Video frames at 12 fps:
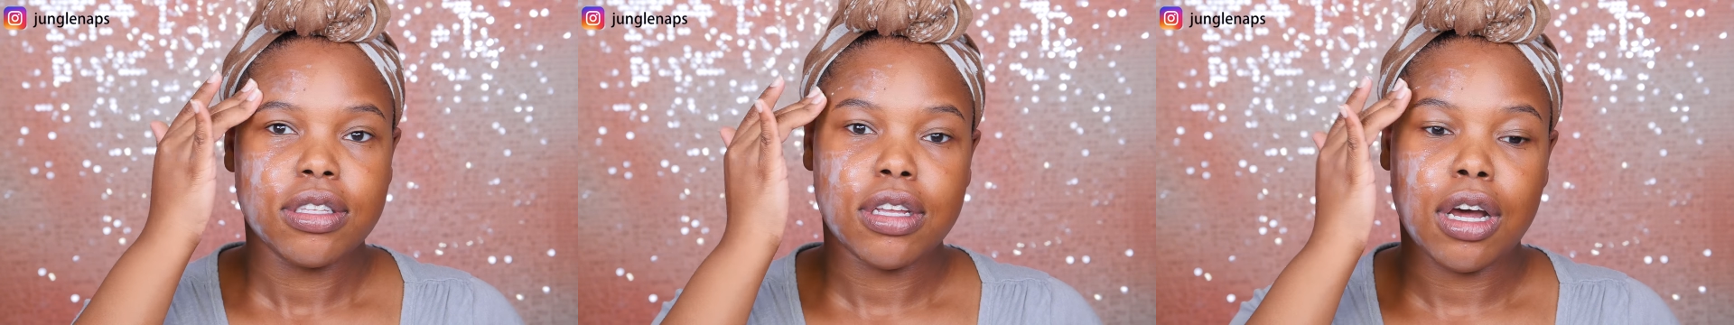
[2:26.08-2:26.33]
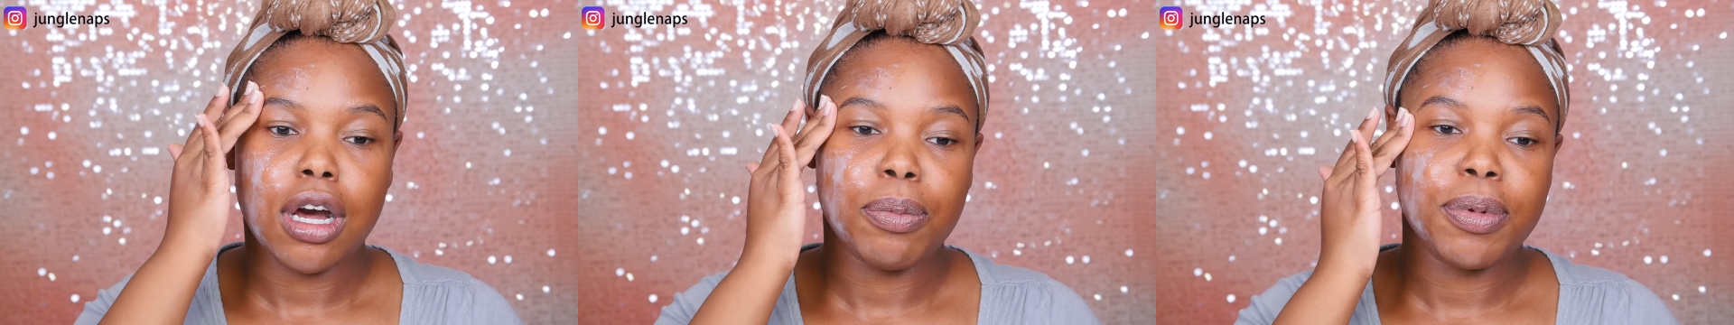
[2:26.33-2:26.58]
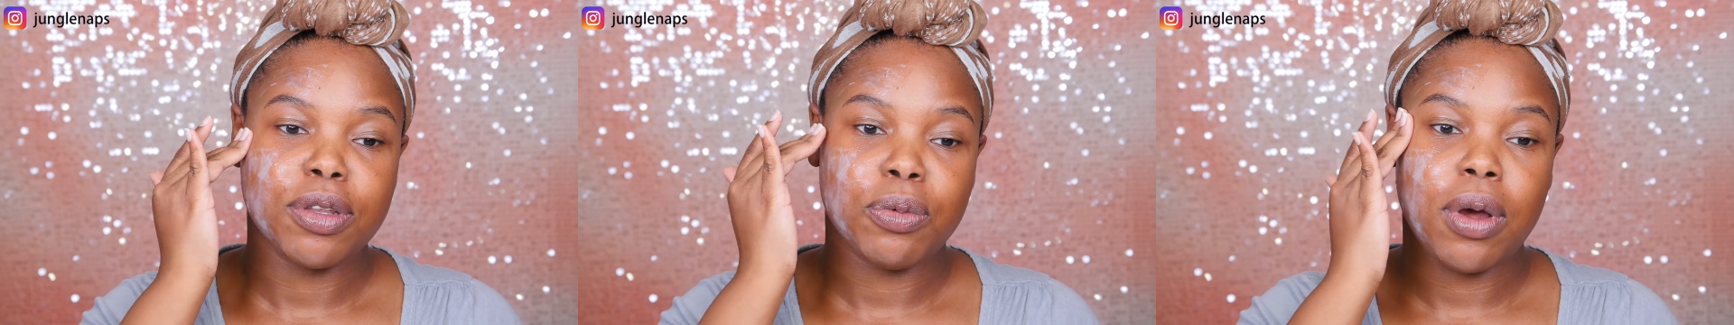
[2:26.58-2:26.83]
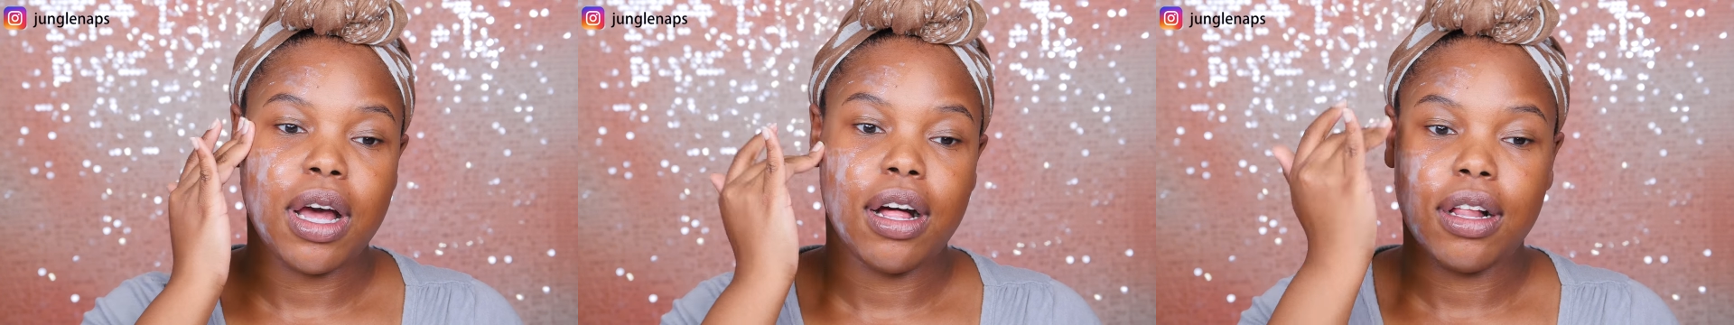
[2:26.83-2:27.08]
top as
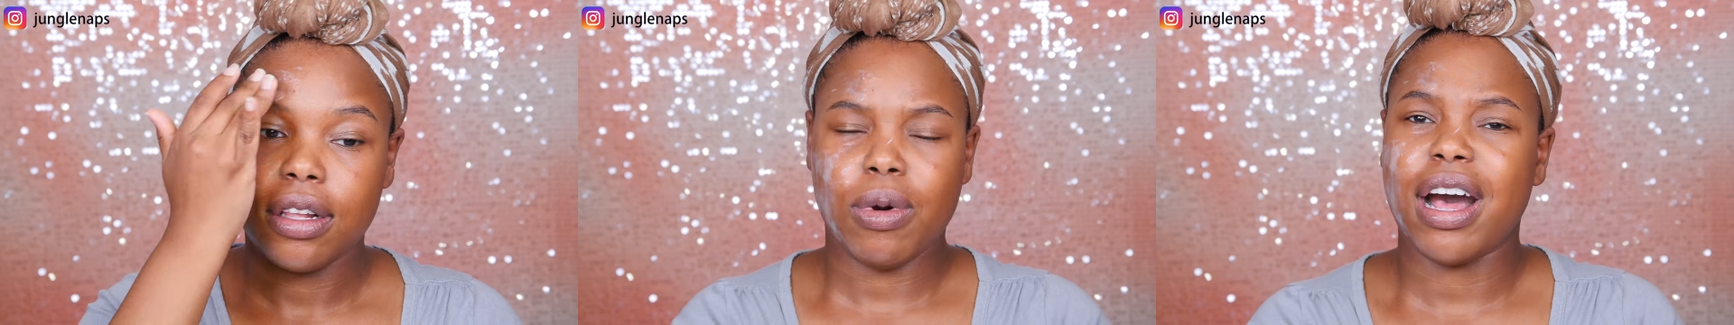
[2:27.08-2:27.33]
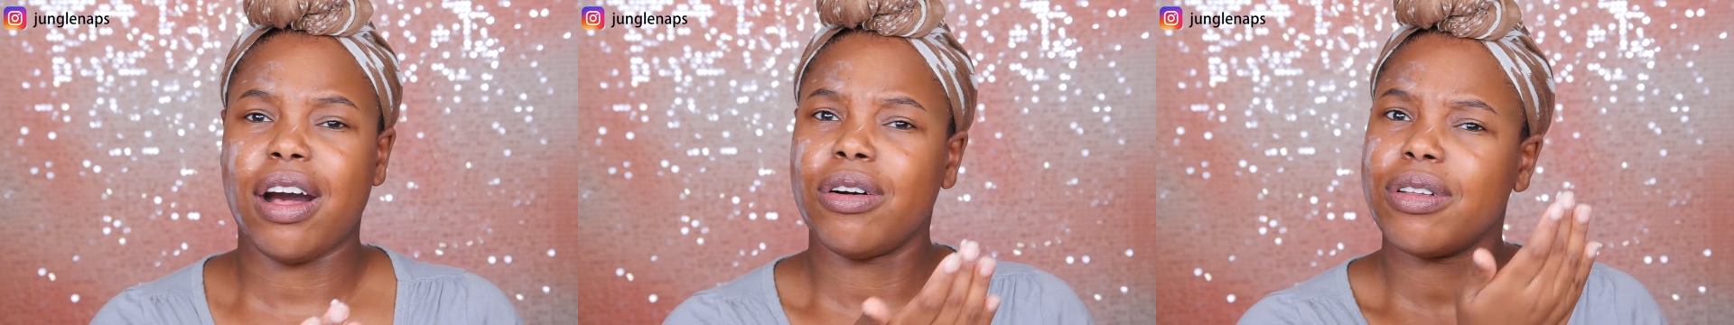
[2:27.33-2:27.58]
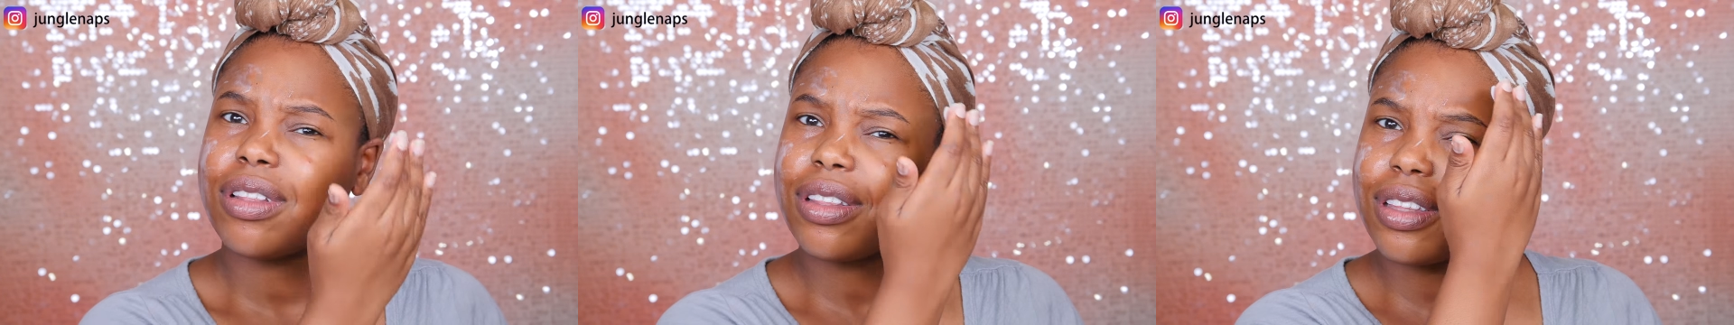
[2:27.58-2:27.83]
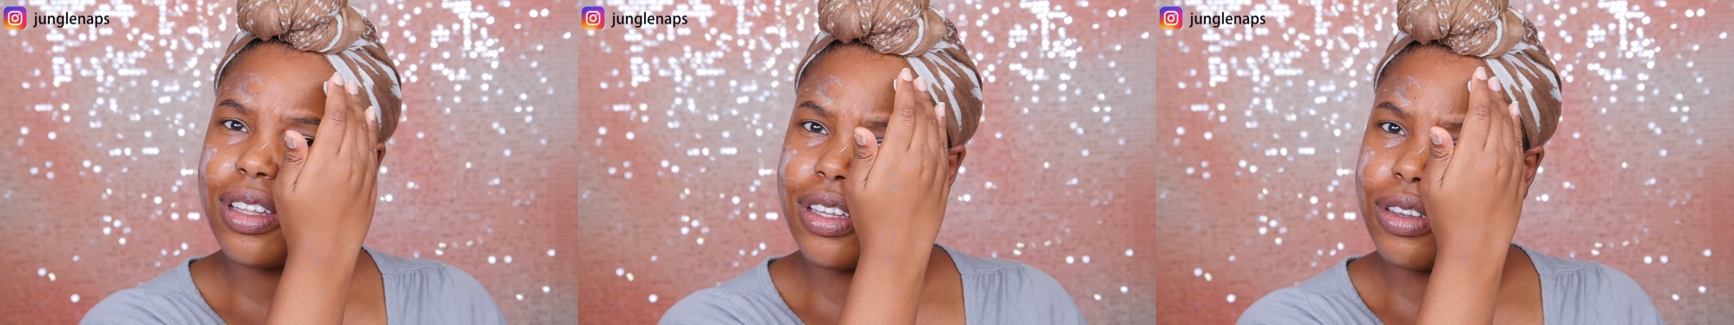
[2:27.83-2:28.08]
well. Wow,
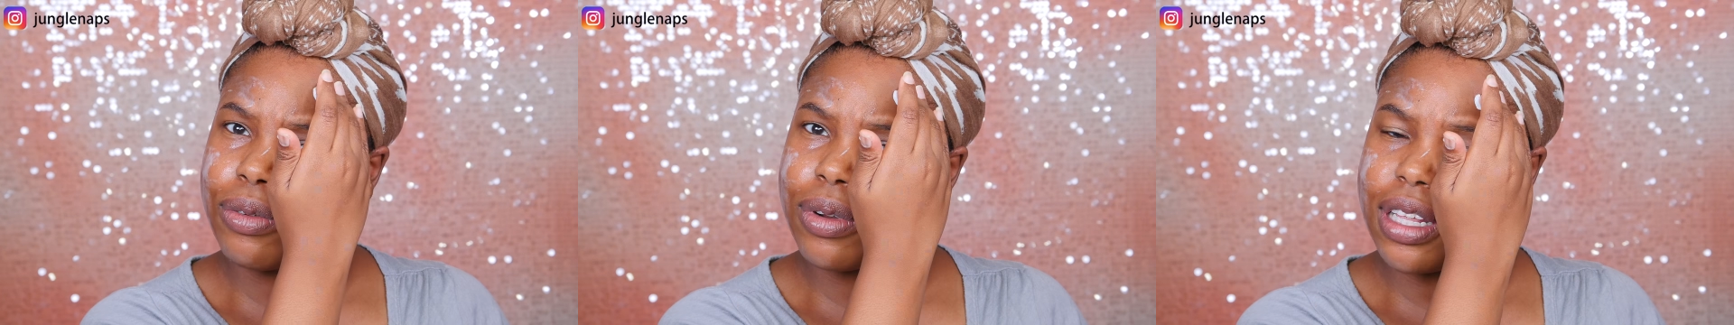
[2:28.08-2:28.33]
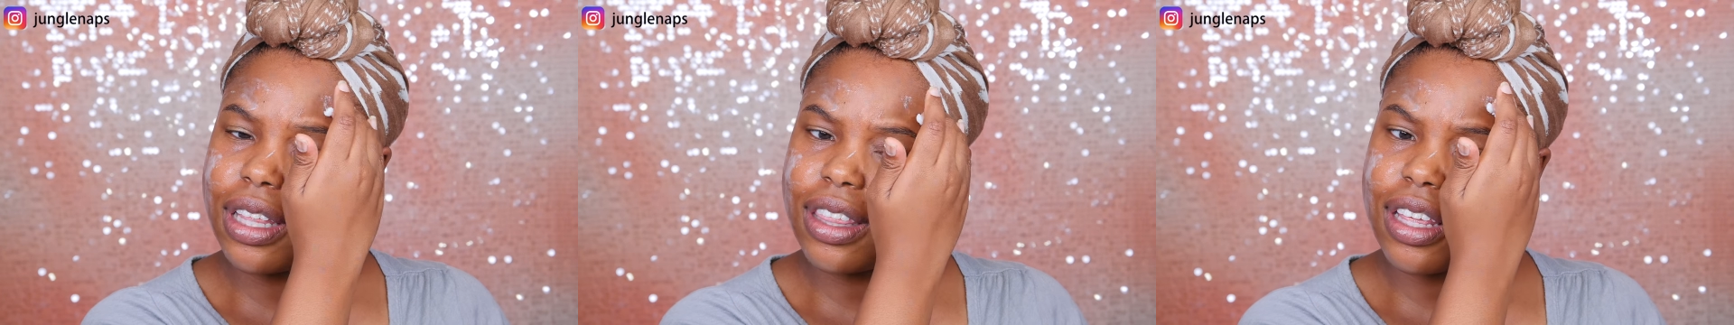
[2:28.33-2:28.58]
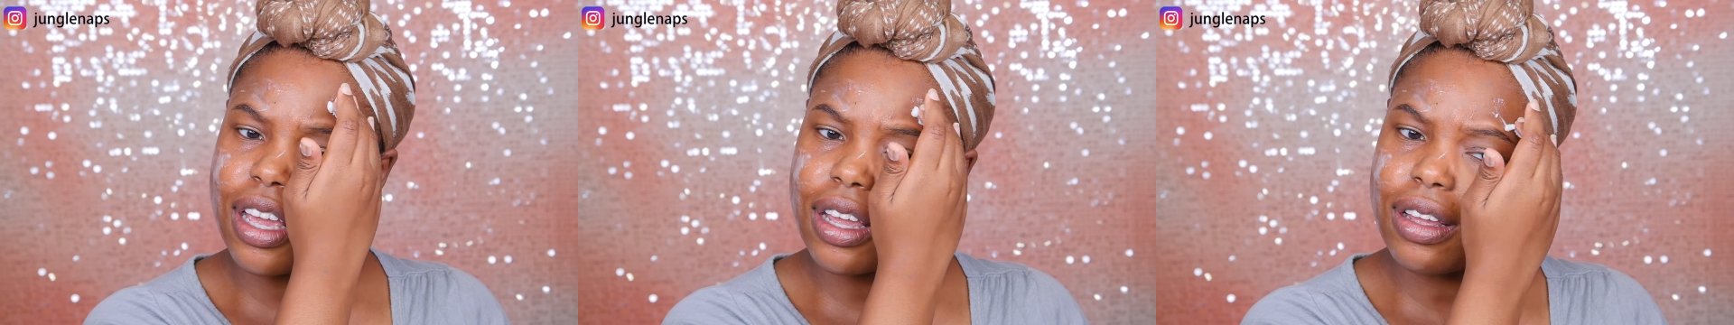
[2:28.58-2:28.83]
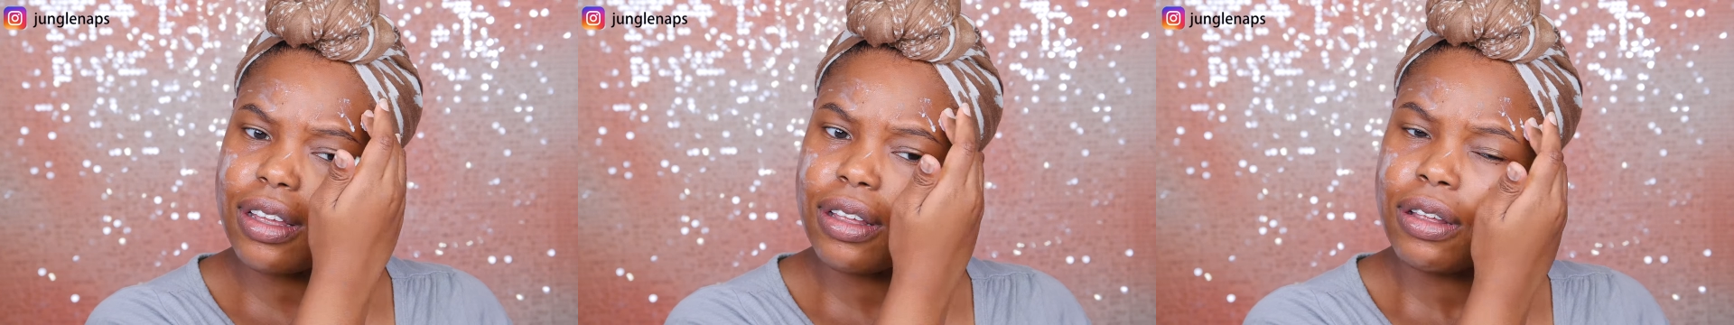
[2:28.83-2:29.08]
this is really
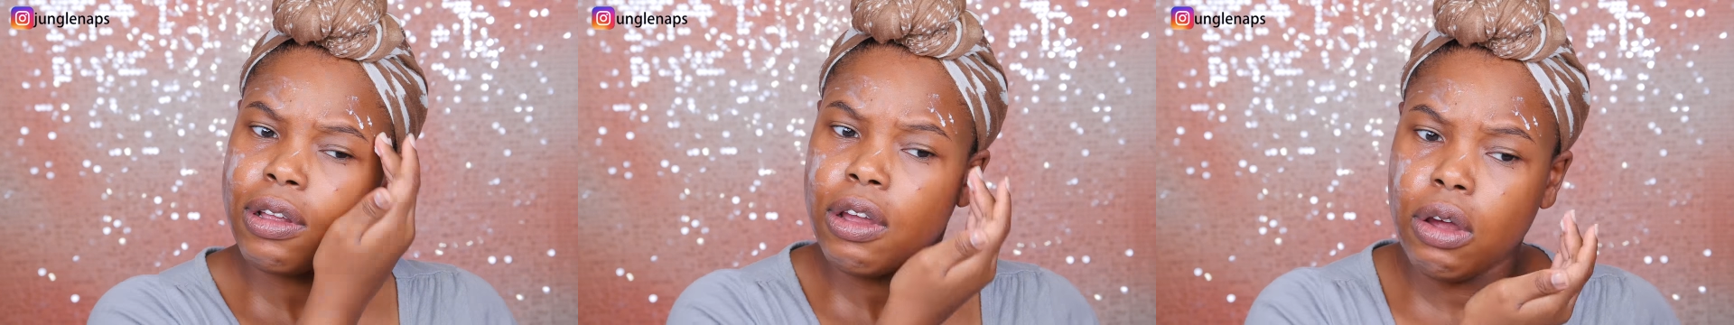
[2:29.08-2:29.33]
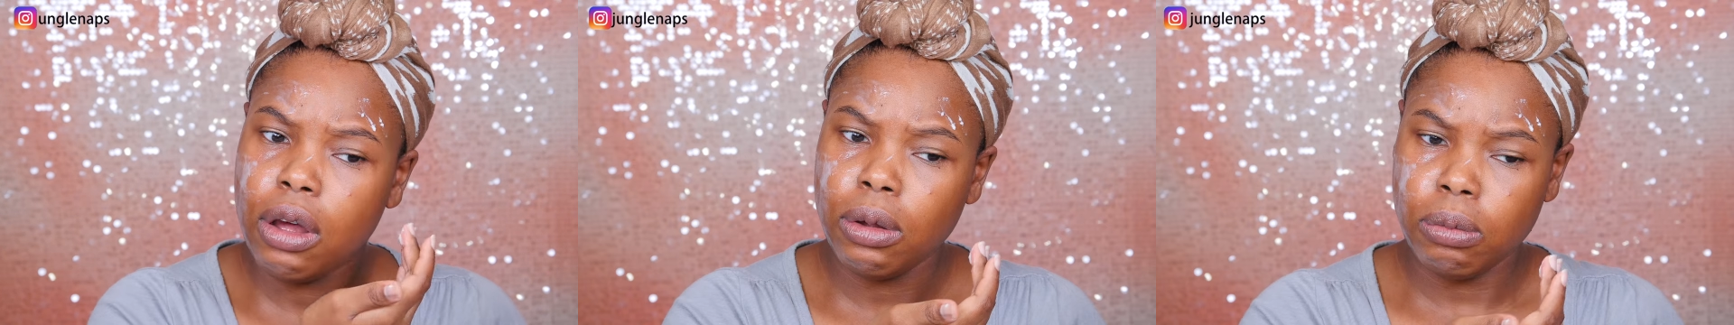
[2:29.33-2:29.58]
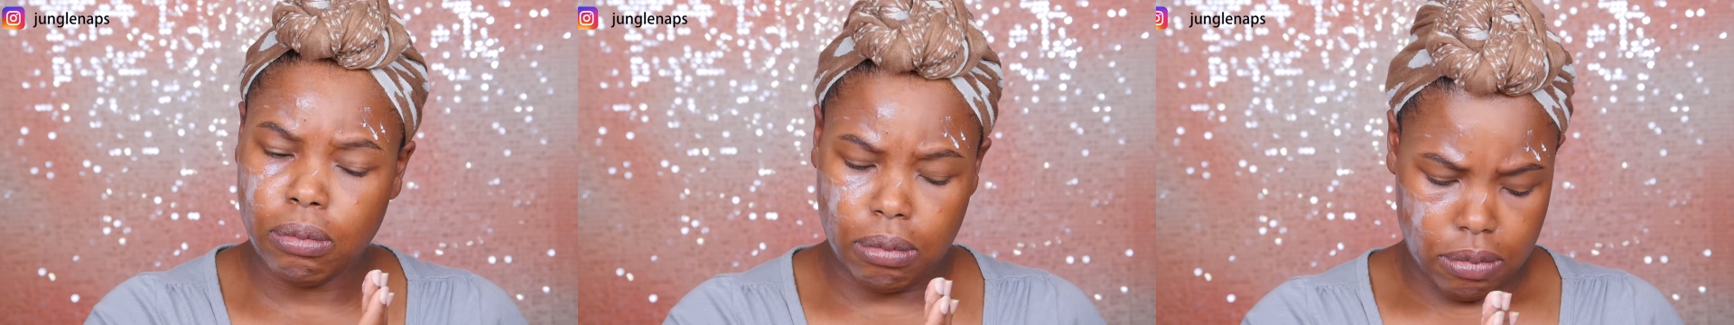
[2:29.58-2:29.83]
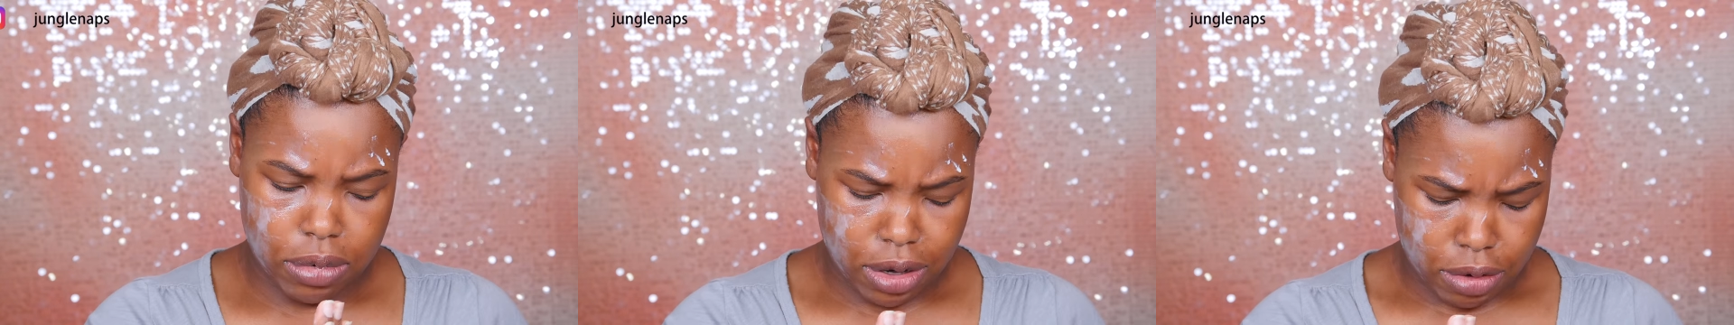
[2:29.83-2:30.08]
thick. Oop,
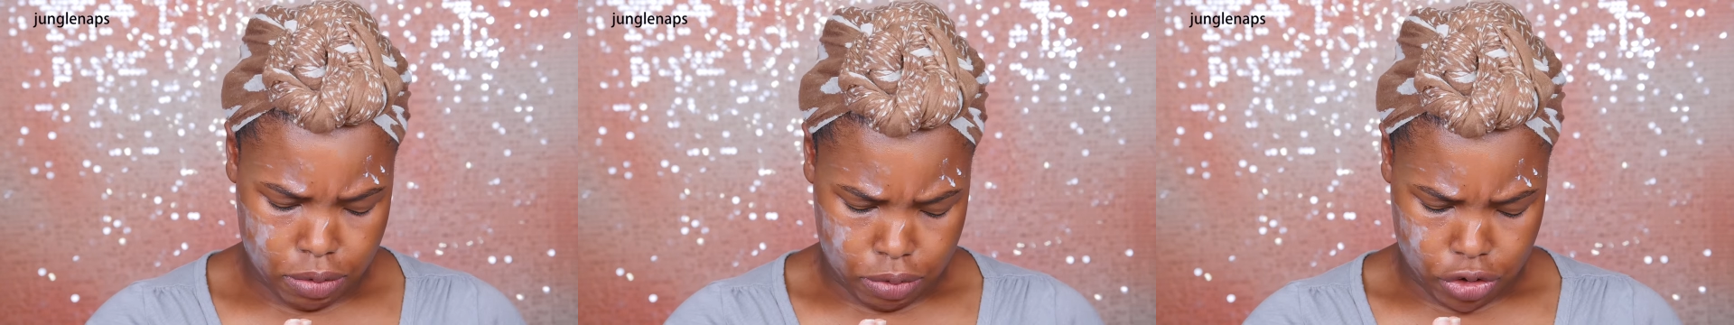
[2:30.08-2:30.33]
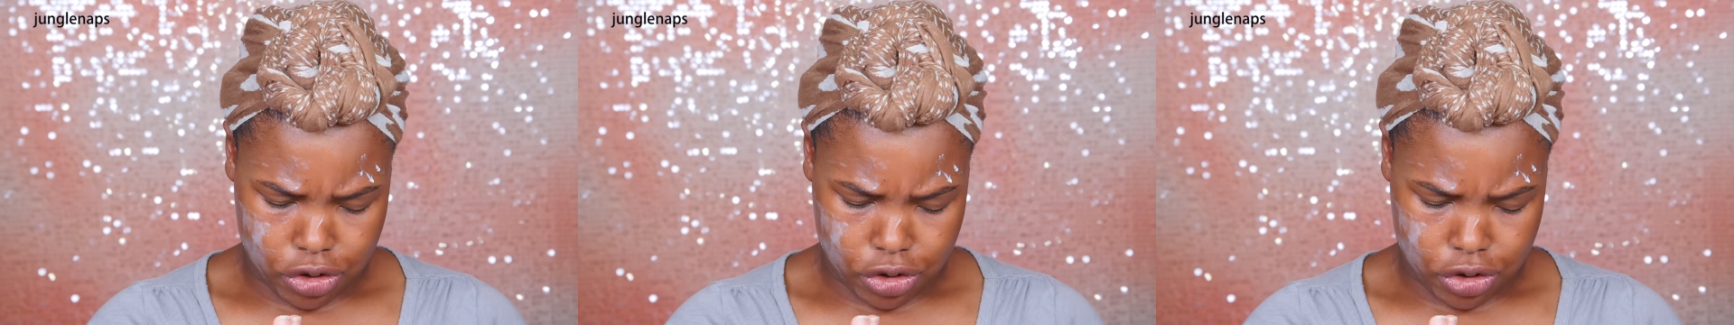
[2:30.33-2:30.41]
oh.